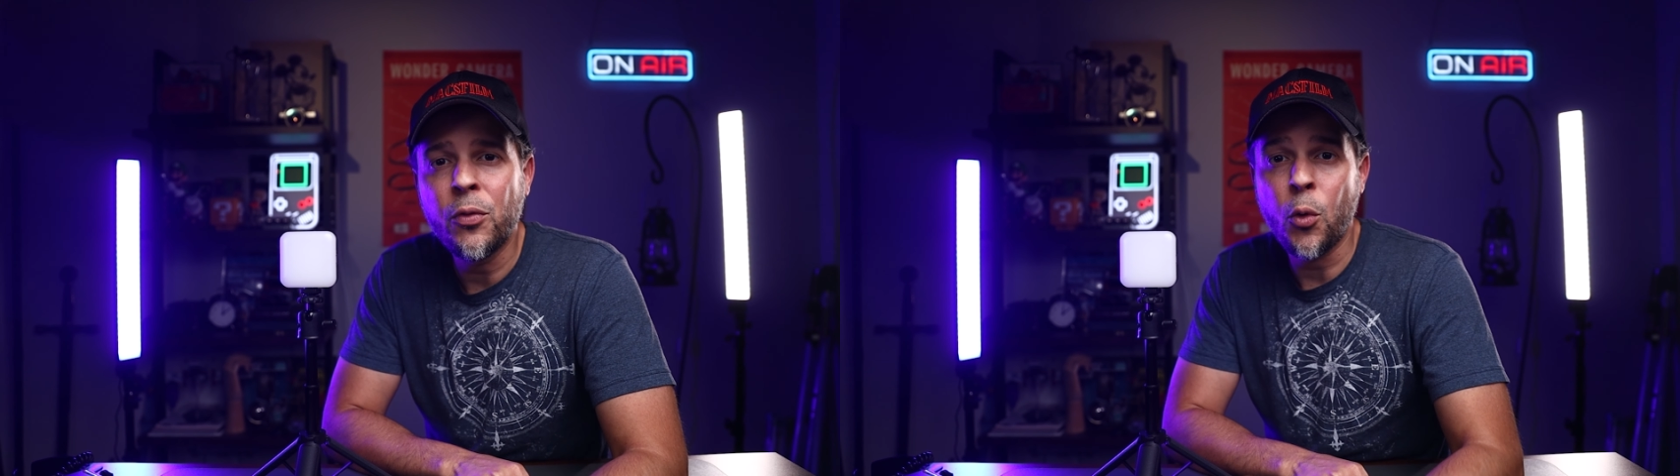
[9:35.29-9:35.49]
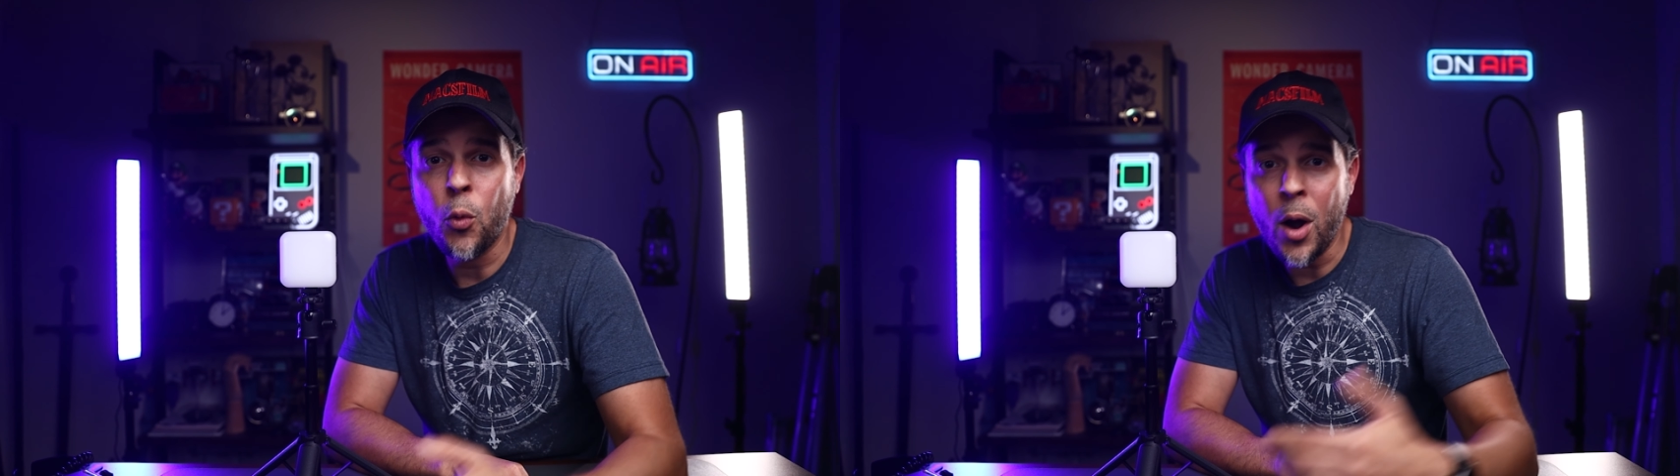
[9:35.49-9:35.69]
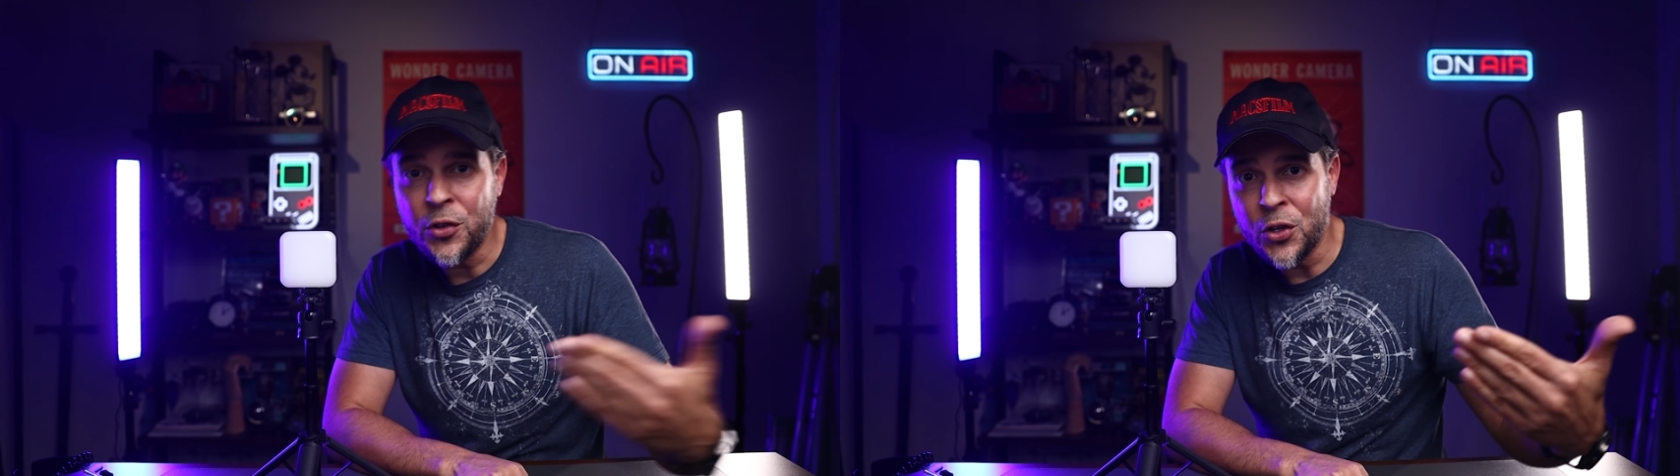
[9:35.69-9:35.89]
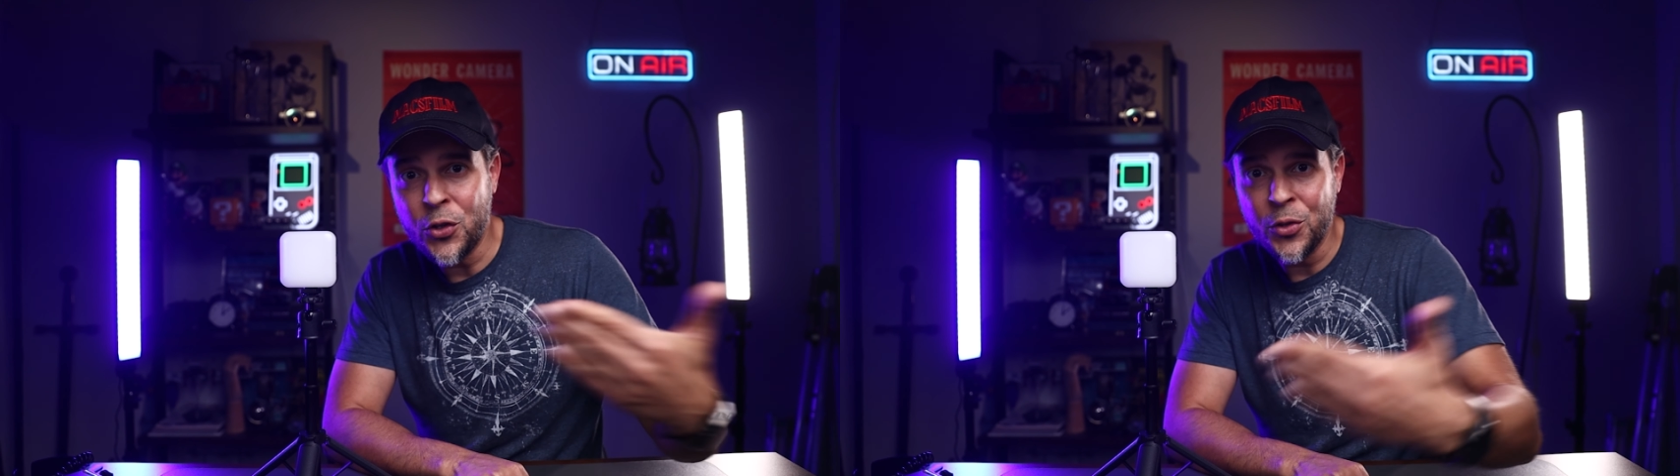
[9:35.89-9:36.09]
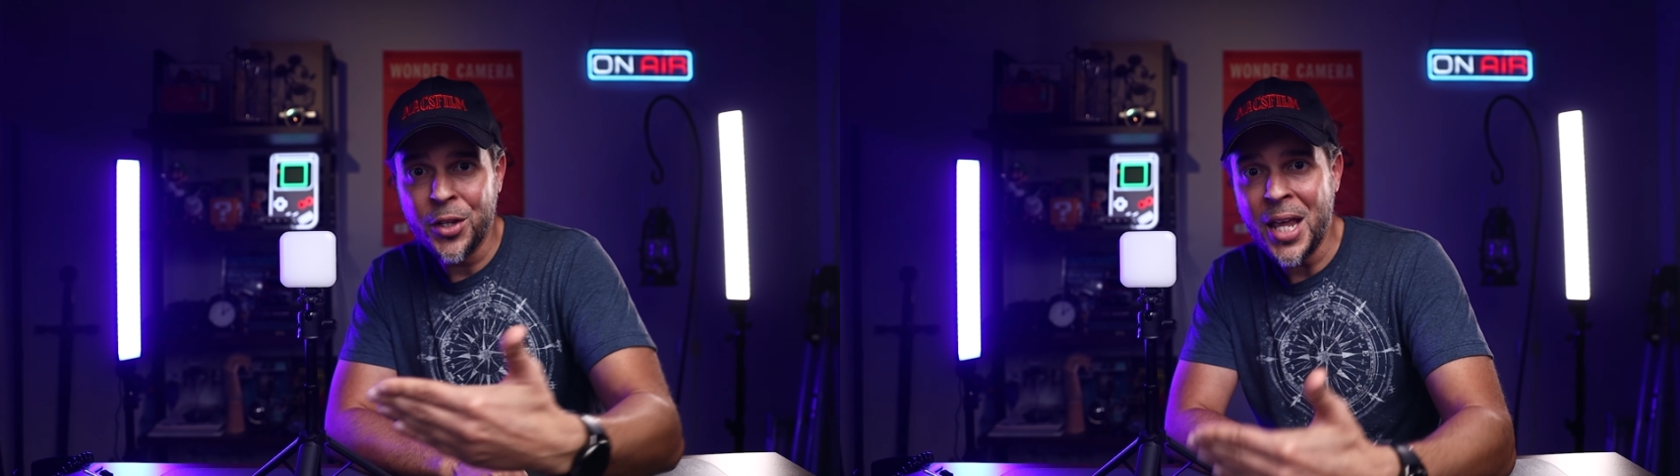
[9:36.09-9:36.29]
for watching
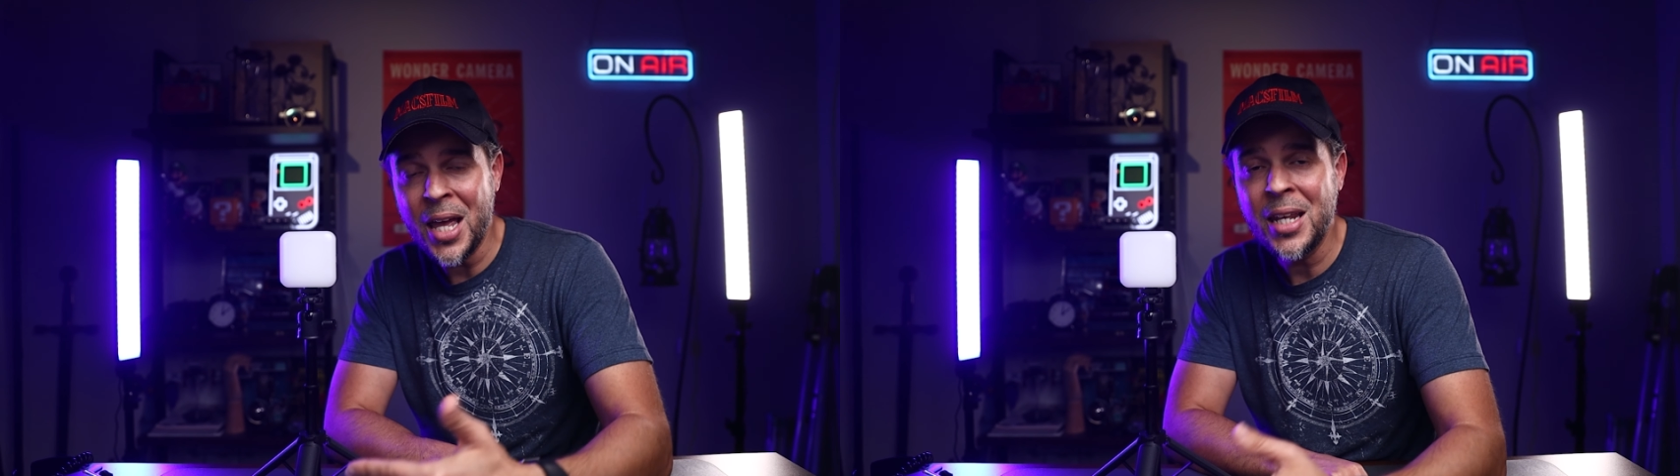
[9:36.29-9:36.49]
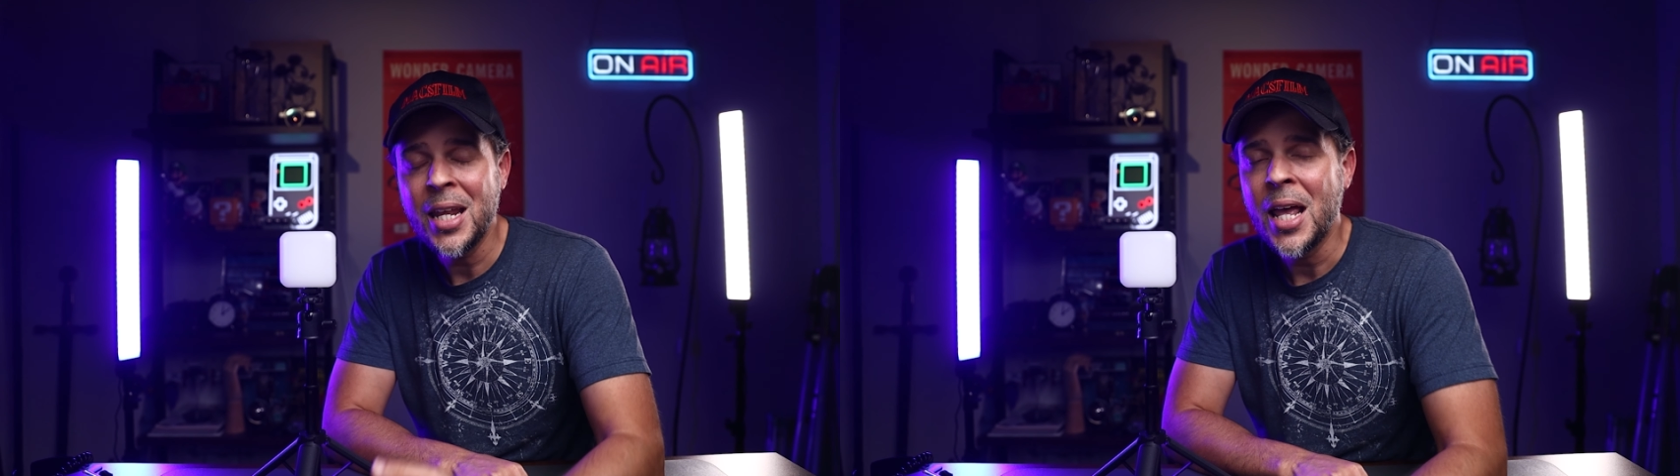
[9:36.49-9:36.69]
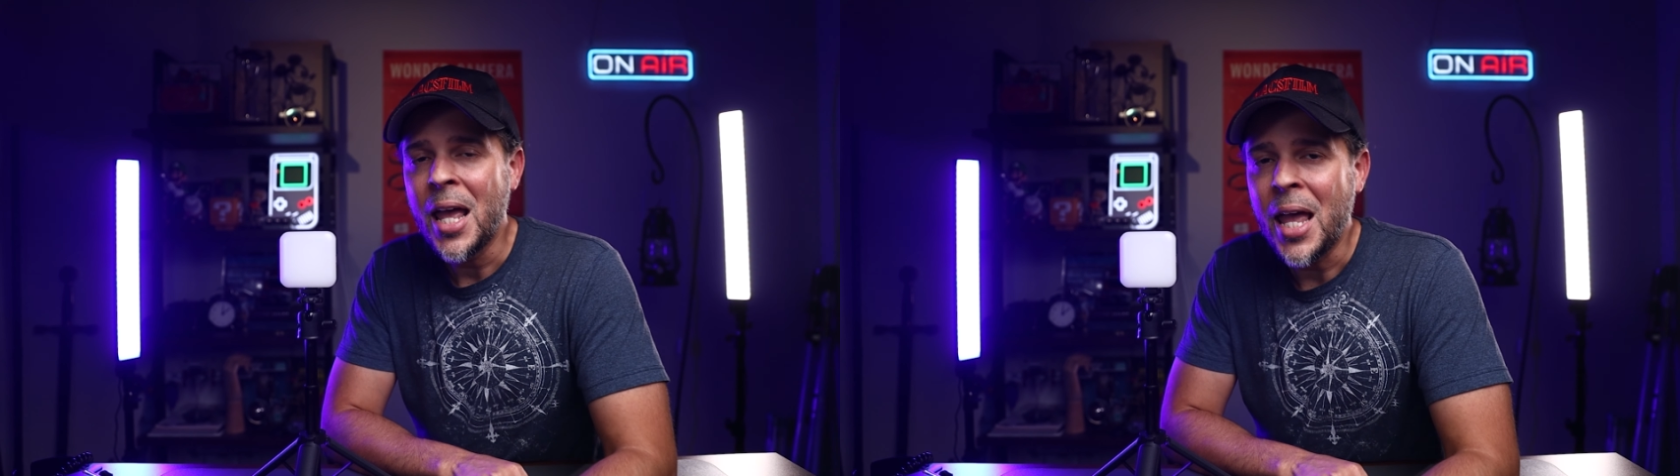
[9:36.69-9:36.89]
till the end,